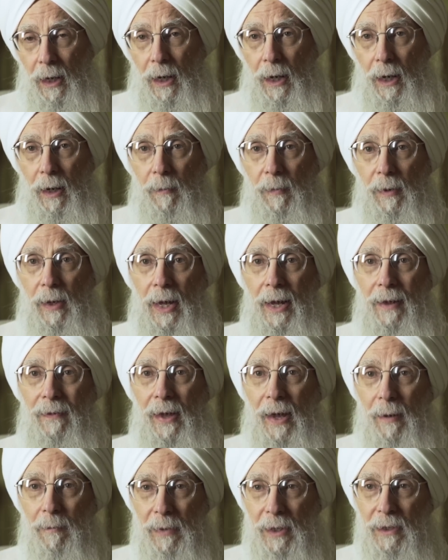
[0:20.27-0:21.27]
And
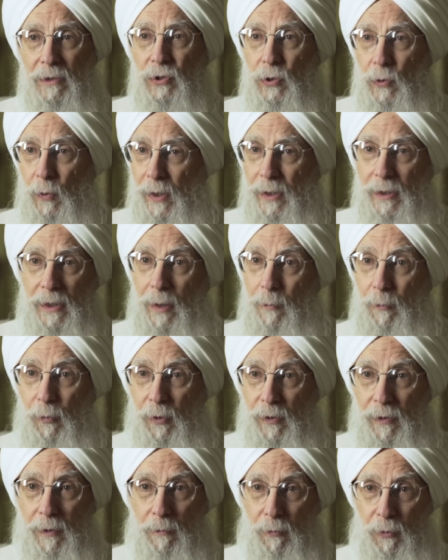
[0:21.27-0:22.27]
that means you end up
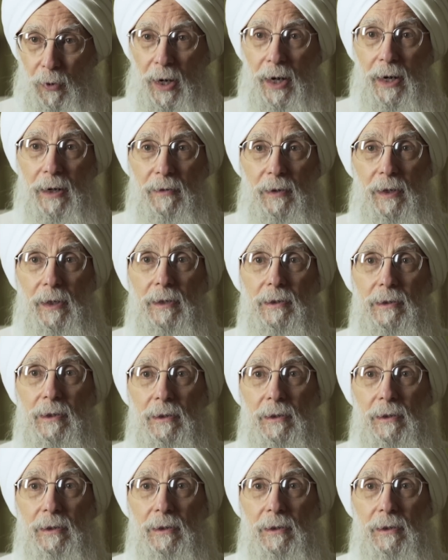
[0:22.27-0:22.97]
with a brain that is